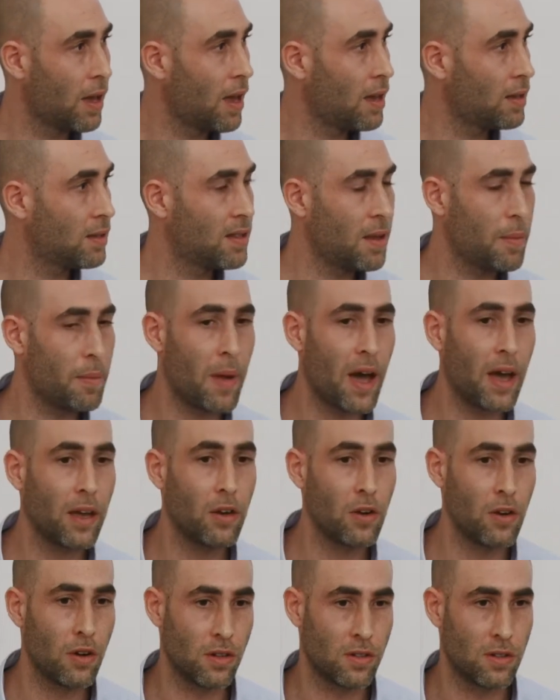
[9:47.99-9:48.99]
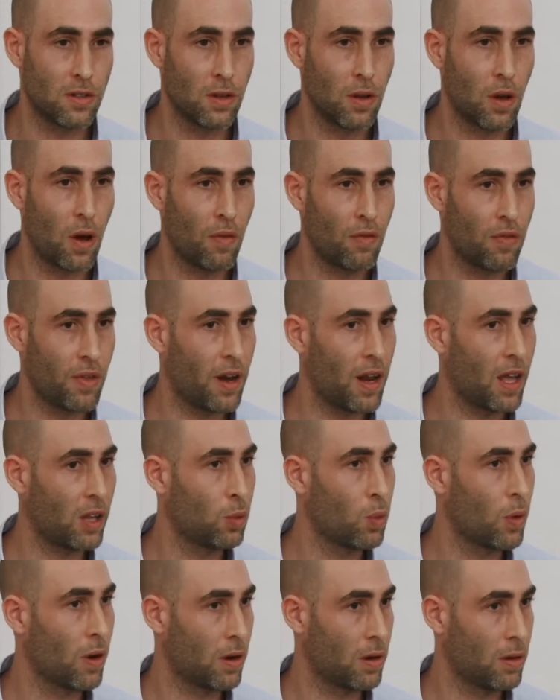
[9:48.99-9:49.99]
as the miners of the
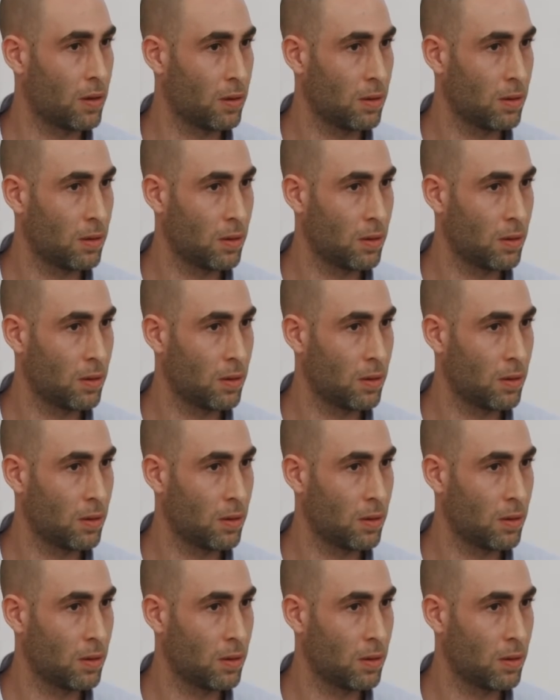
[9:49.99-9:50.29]
network.